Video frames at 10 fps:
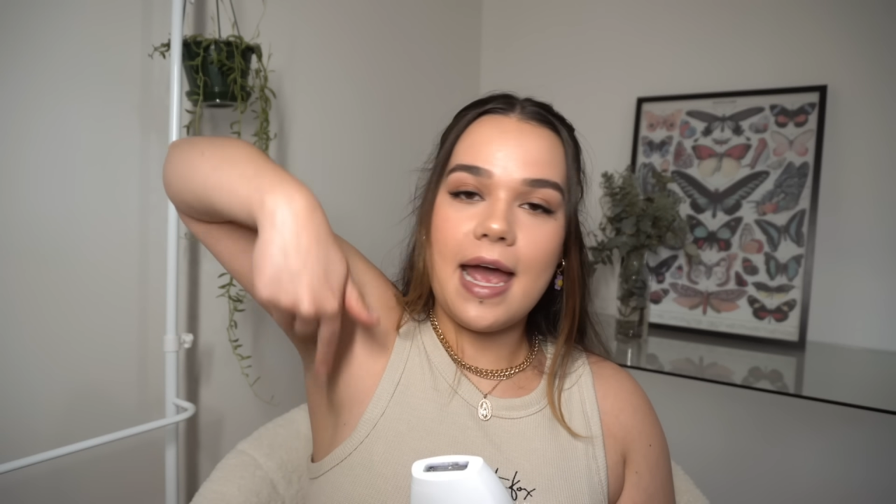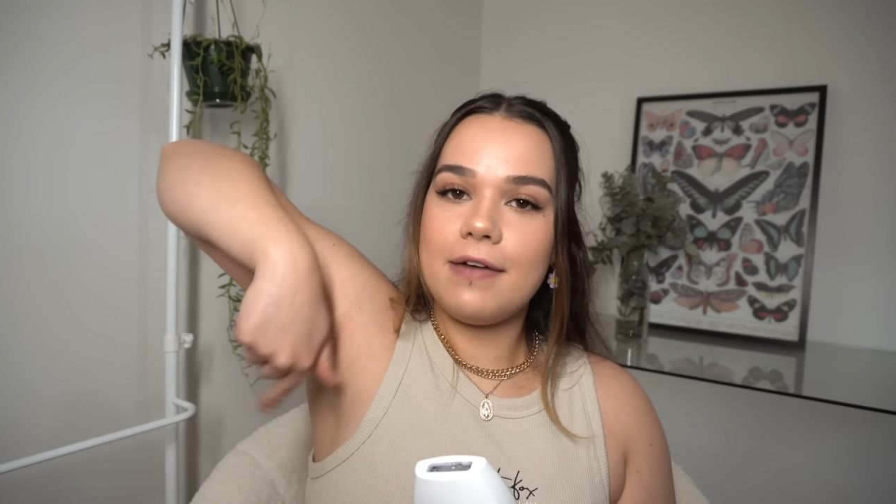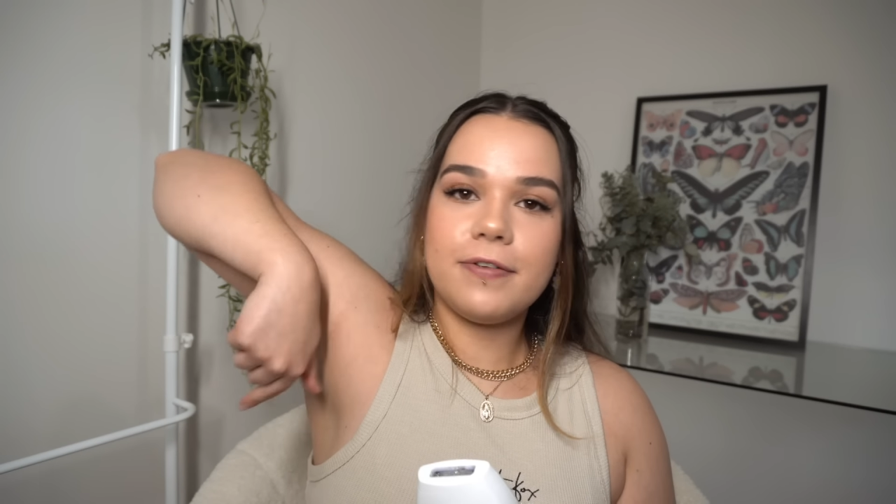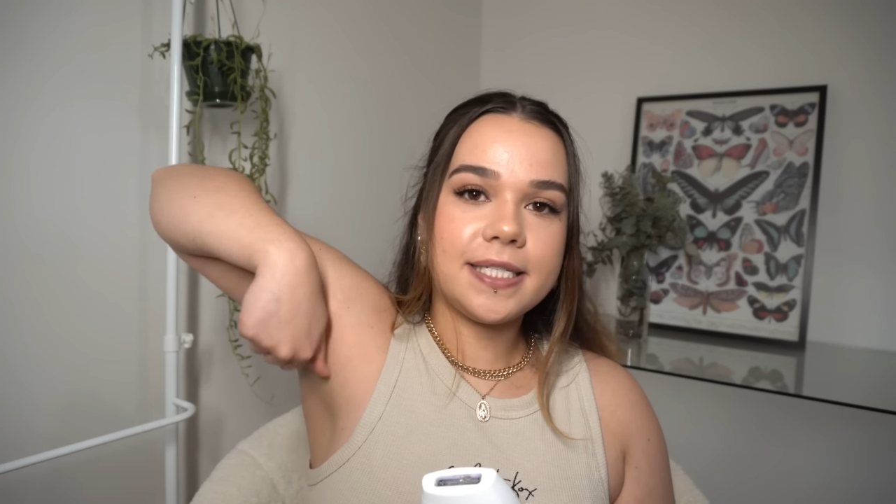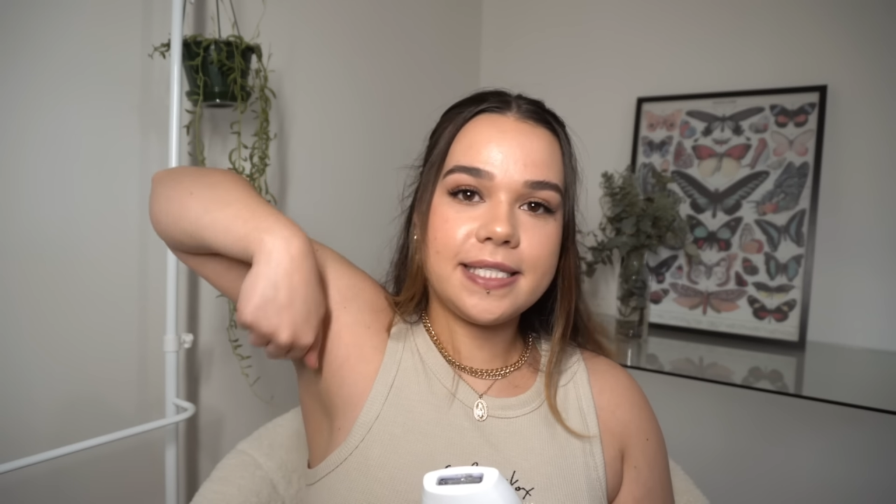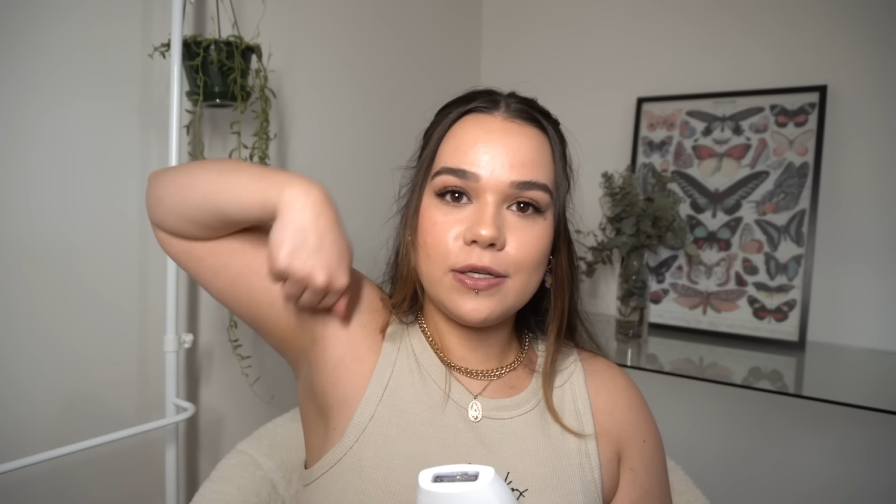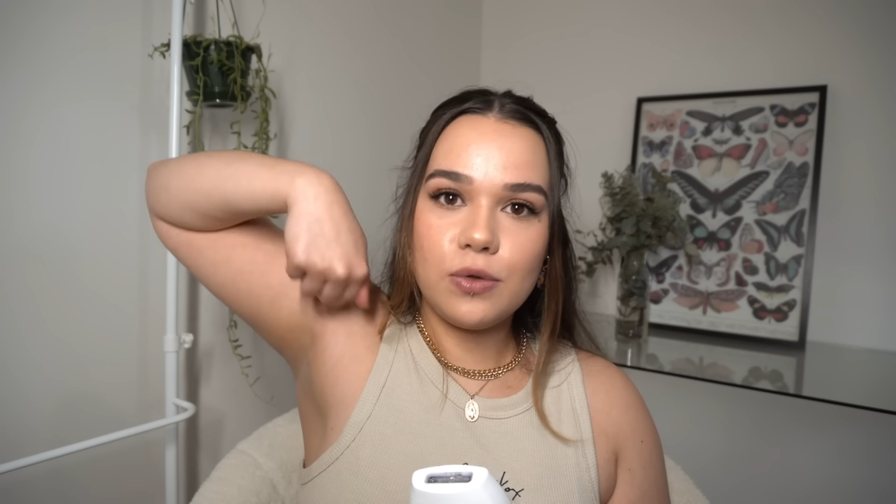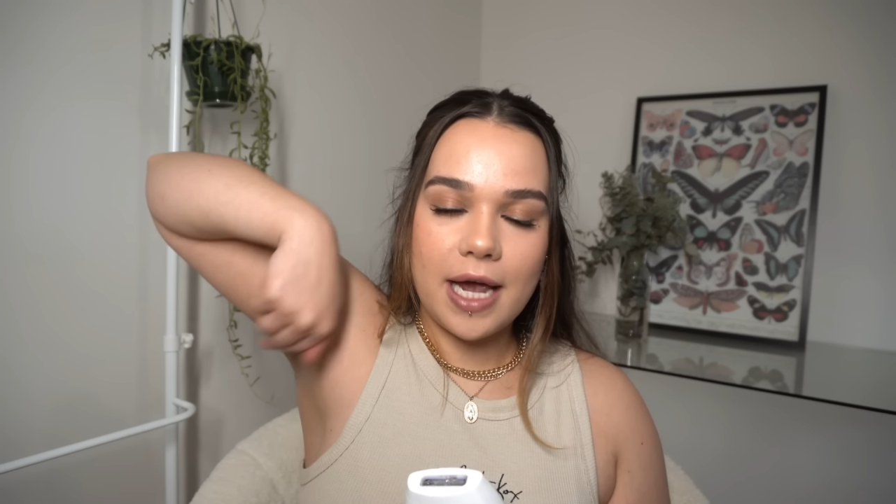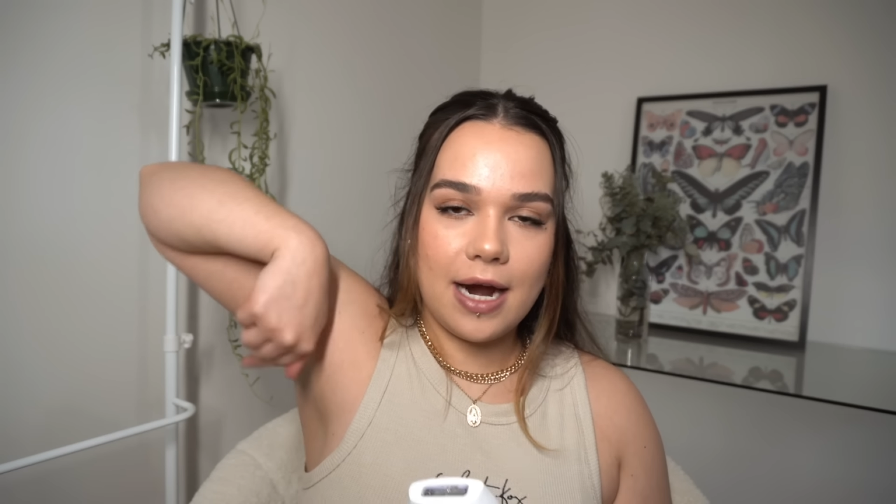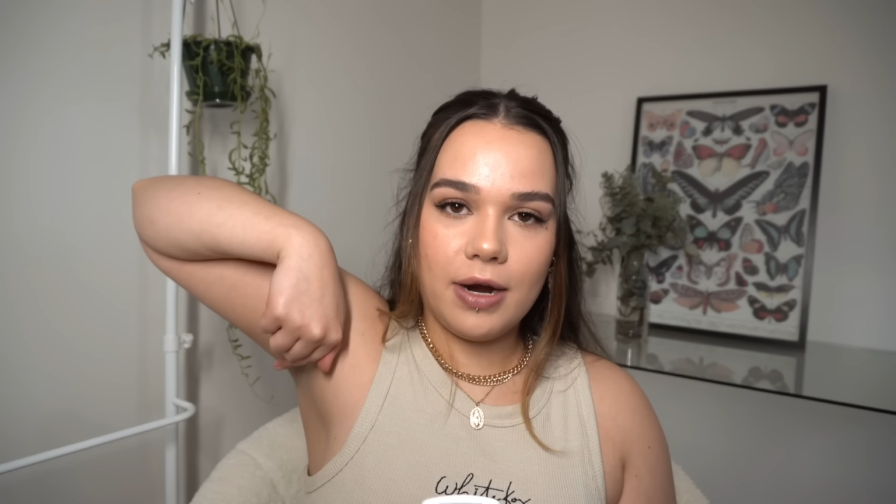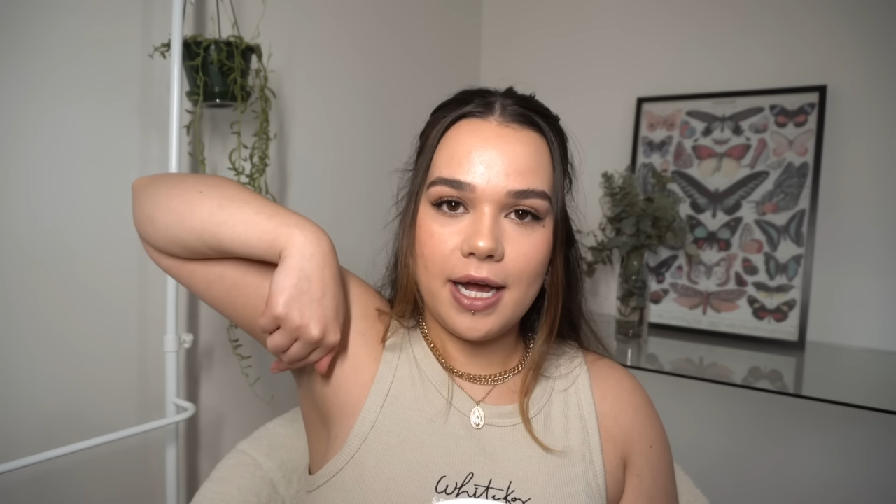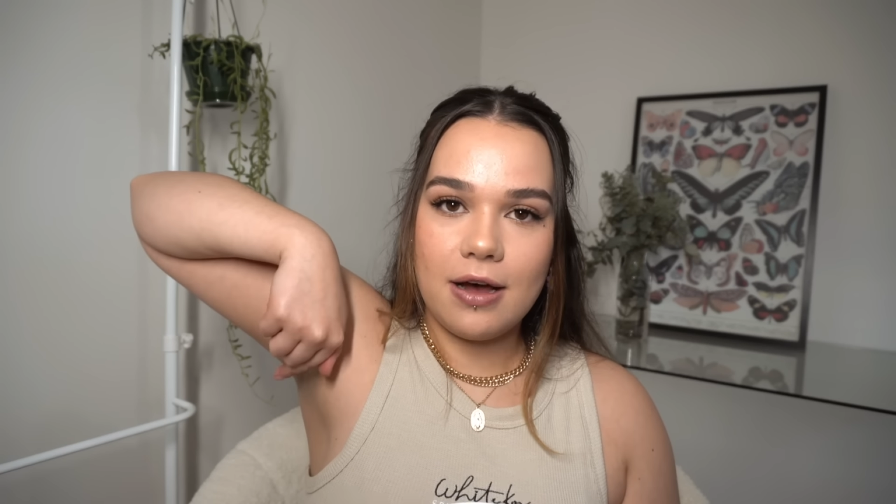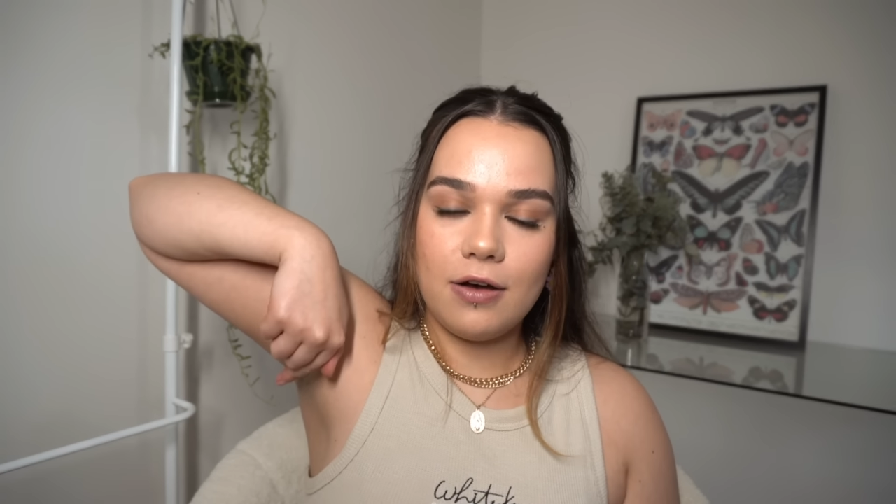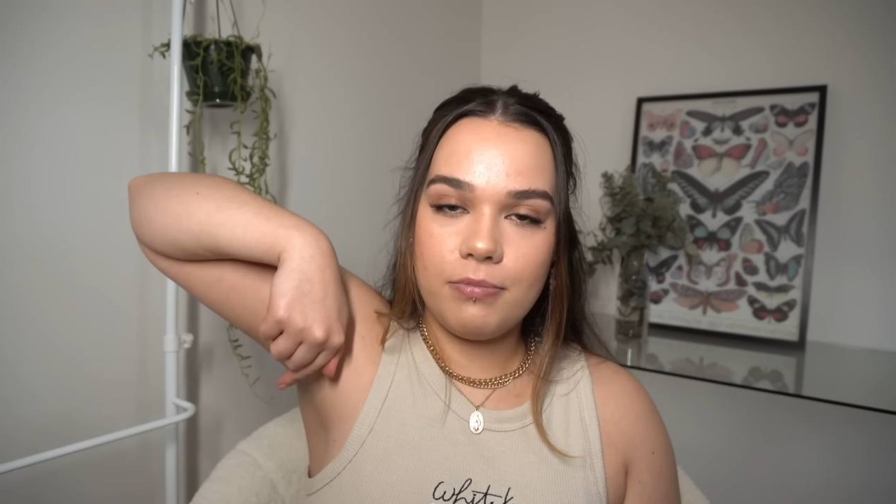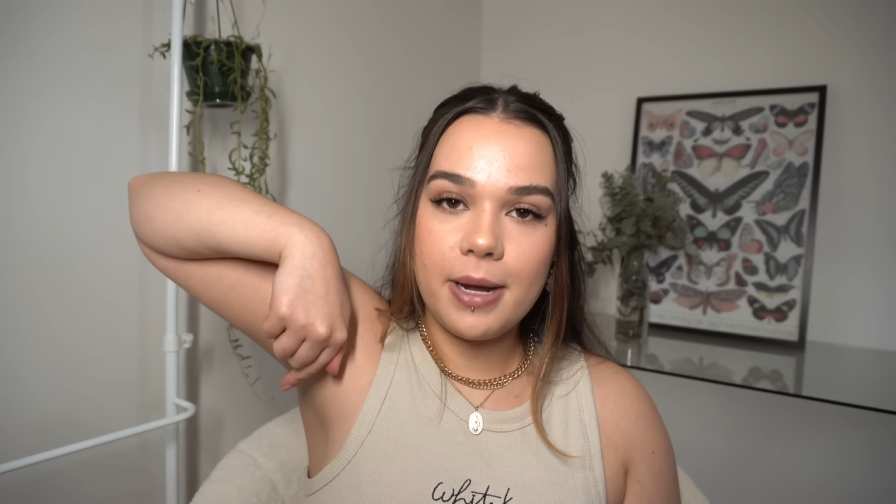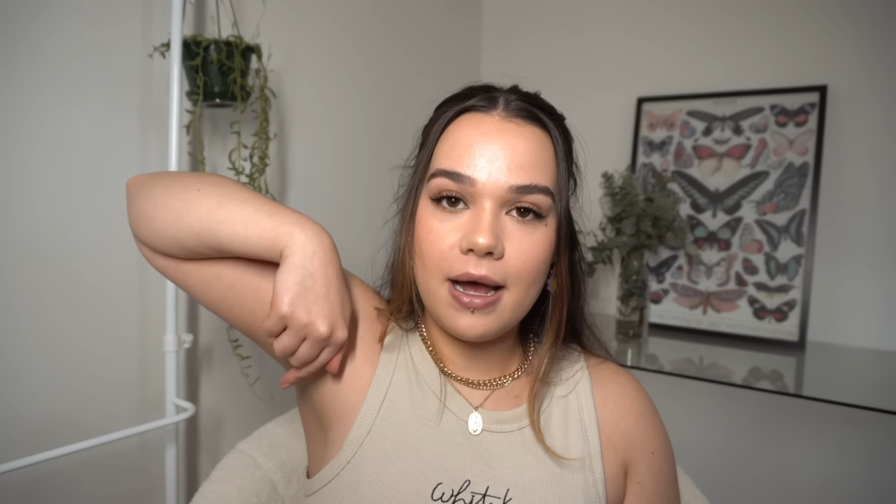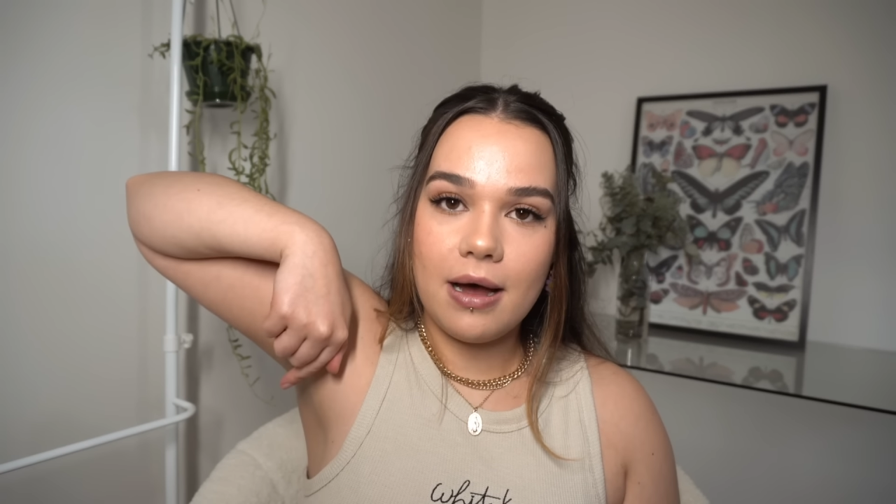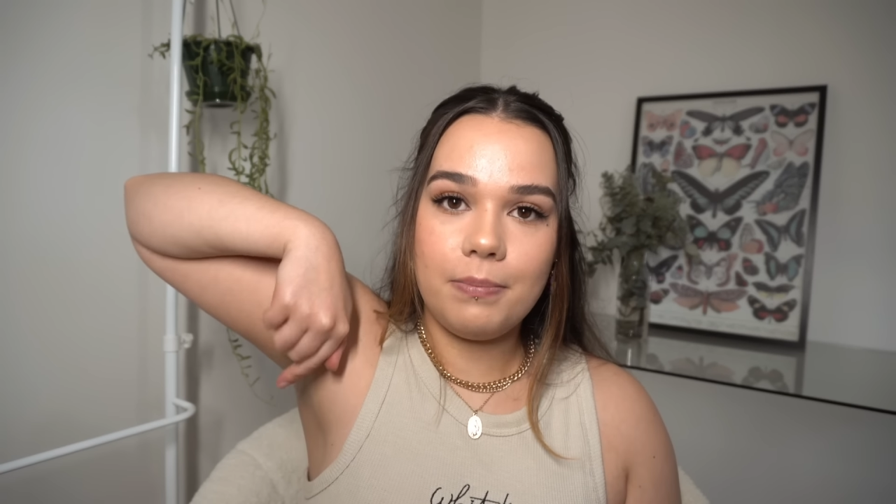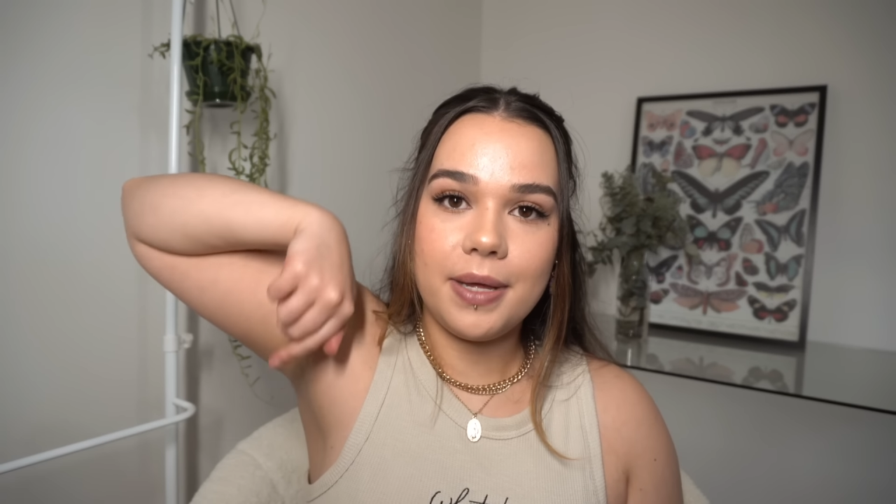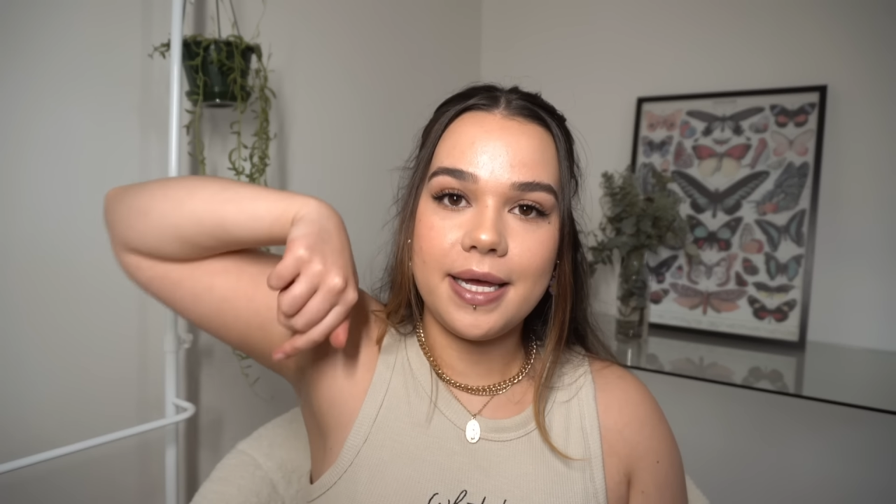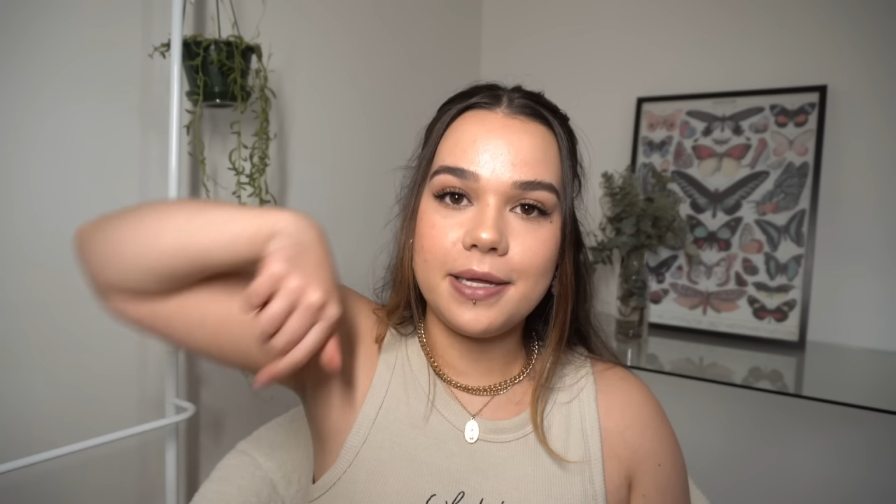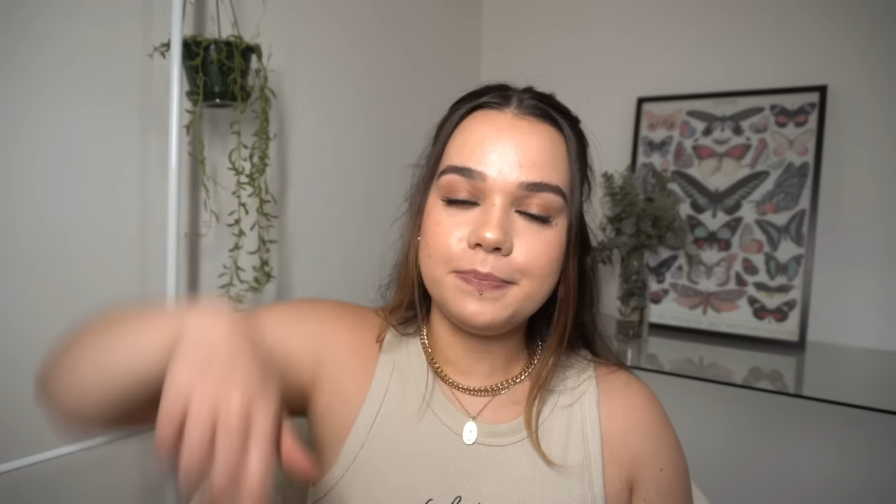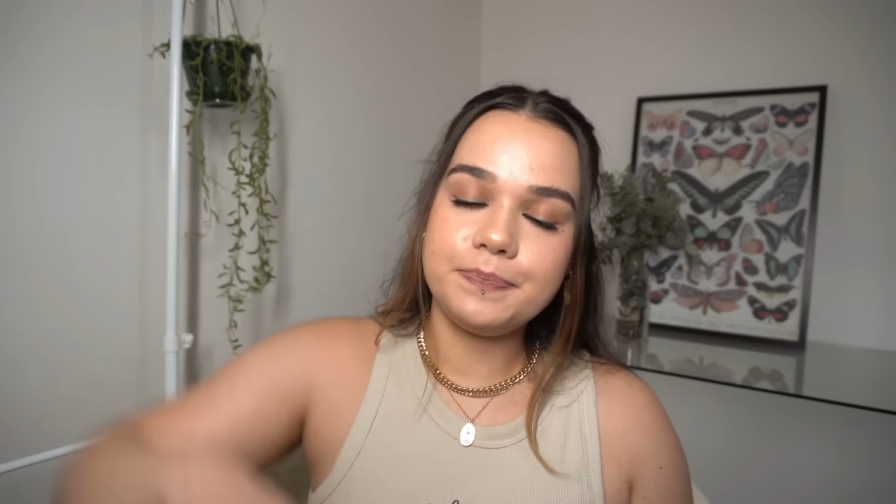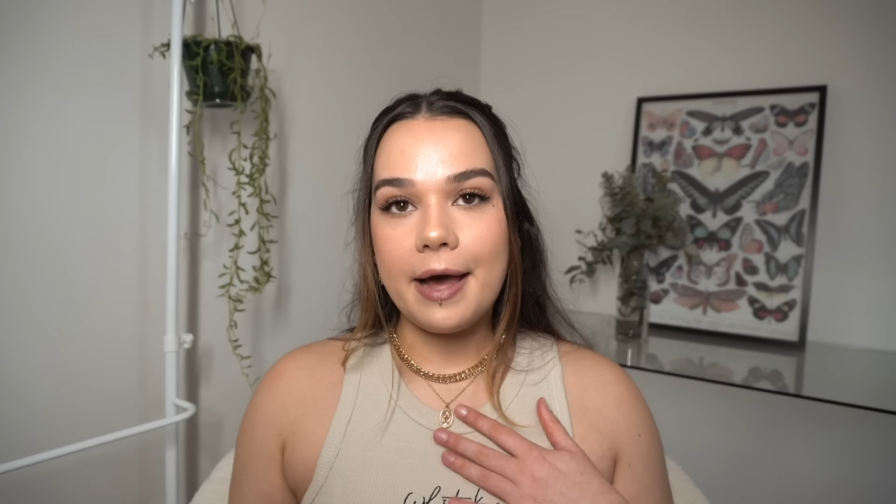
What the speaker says: every single area of my armpit.